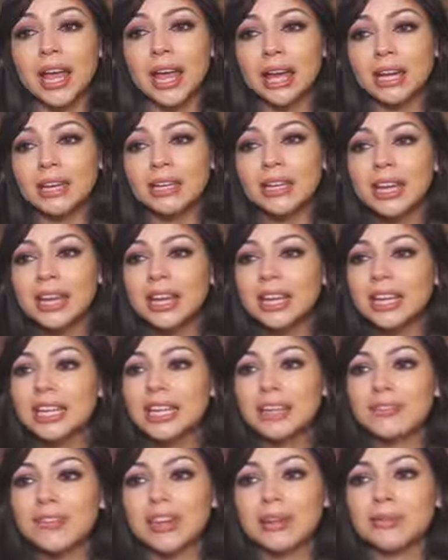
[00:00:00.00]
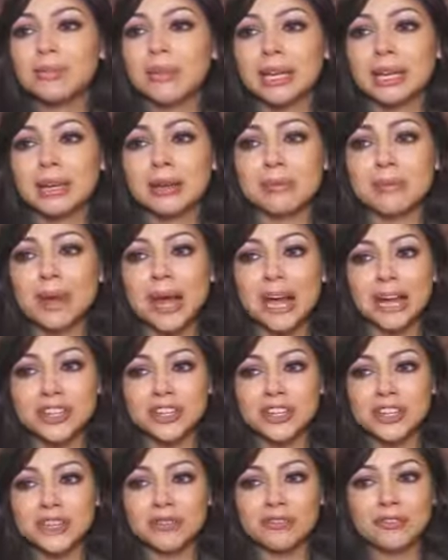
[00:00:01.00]
and even my
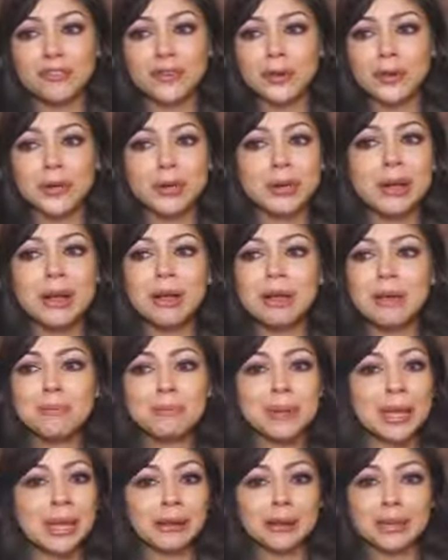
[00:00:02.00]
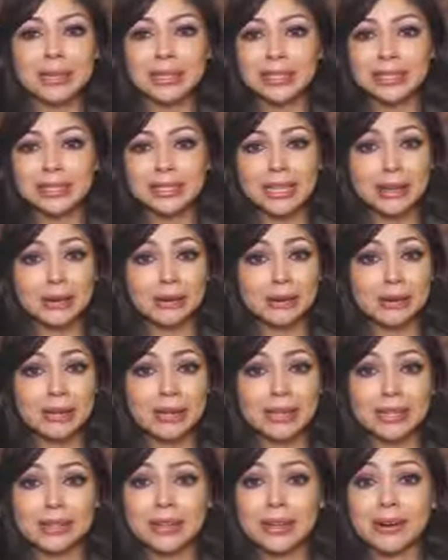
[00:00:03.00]
compassion for parents that are
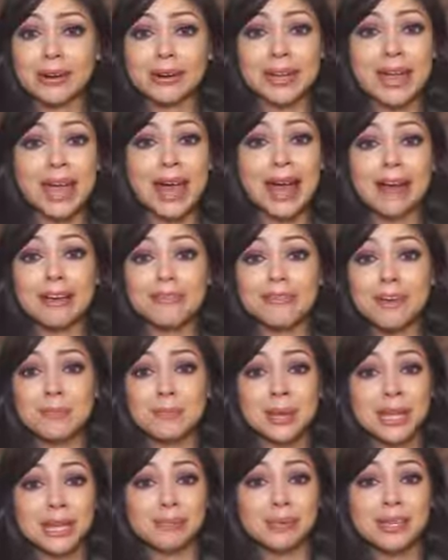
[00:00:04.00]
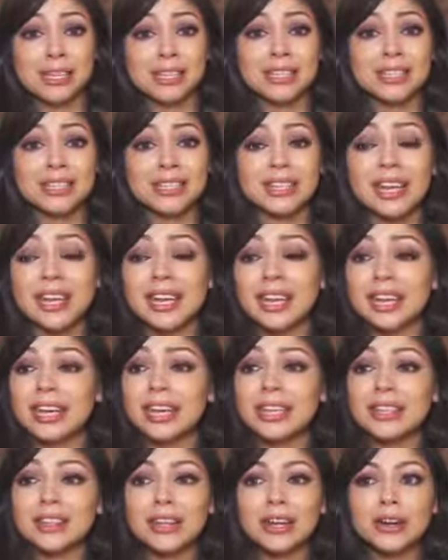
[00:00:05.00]
in there and have babies
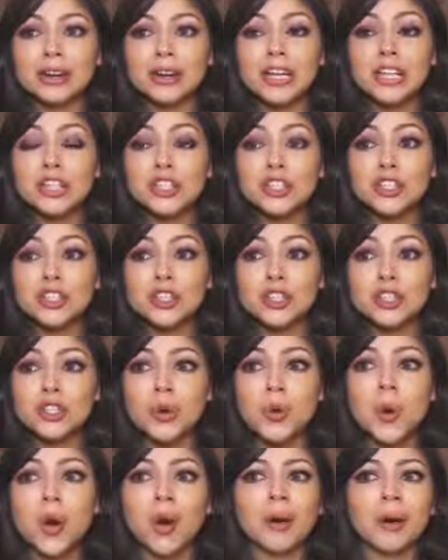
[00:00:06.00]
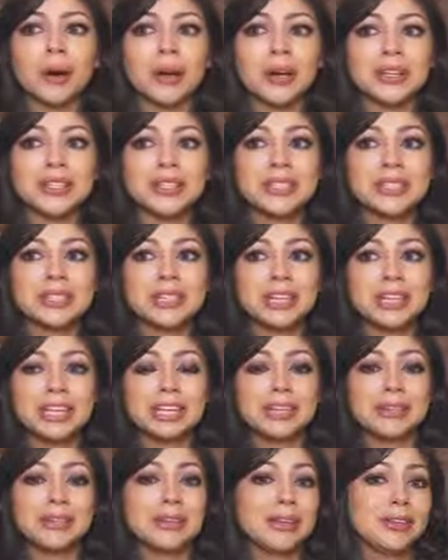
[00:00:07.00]
in there. It's just so hard
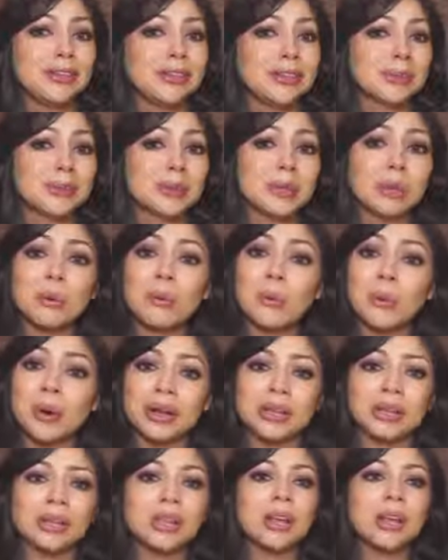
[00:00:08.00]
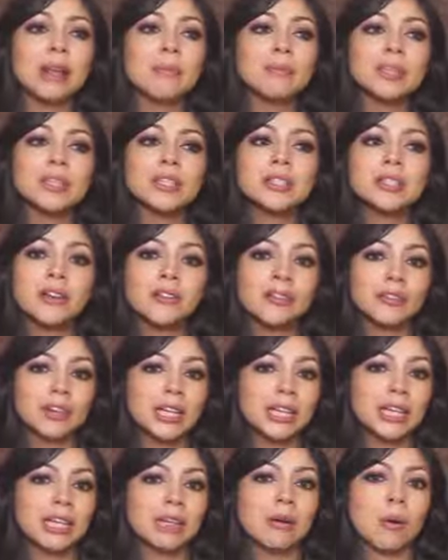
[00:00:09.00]
seeing your little one
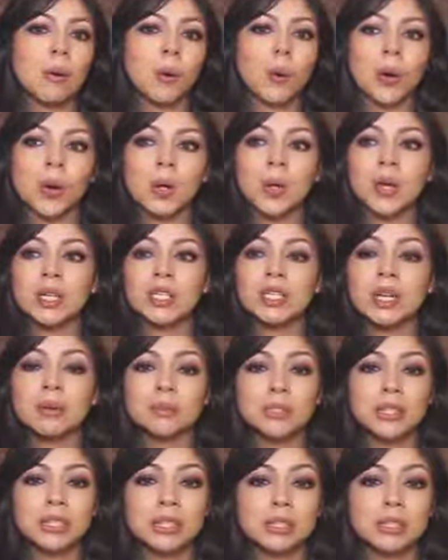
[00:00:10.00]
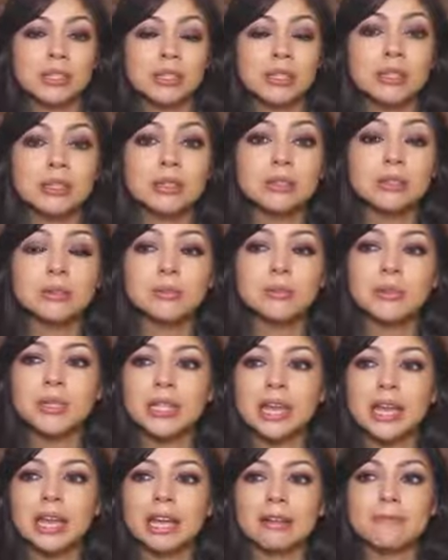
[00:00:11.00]
suffering or hooked up to
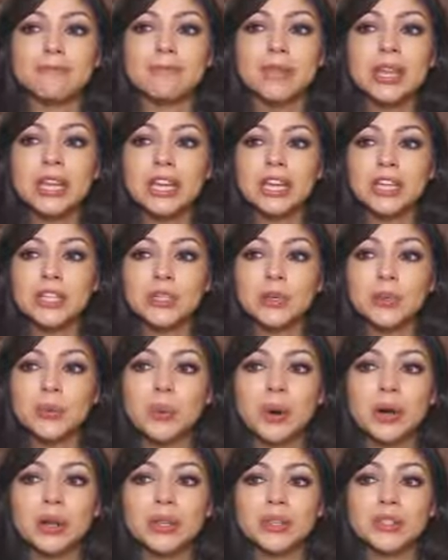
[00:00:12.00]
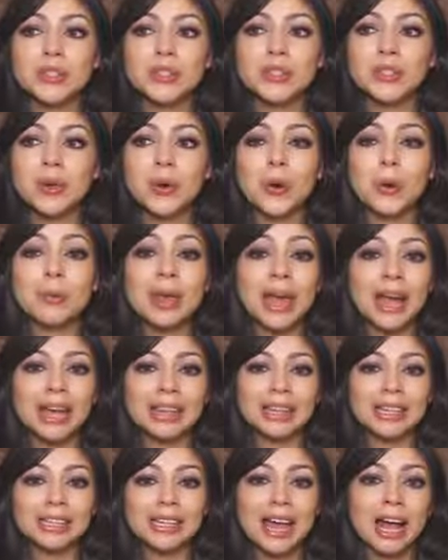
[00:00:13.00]
tubes, and you want so
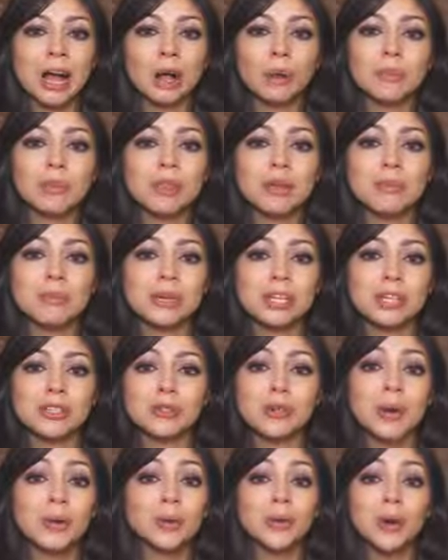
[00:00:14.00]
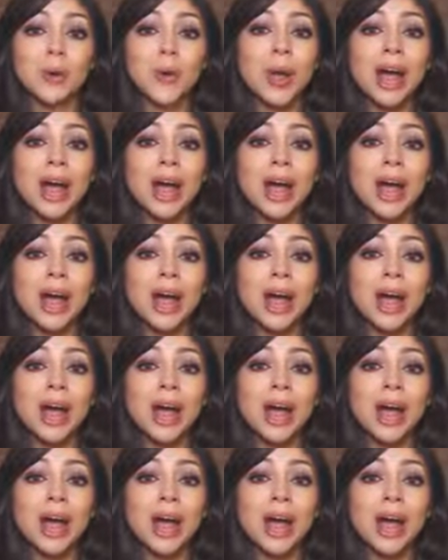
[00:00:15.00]
badly to help them, but you don't know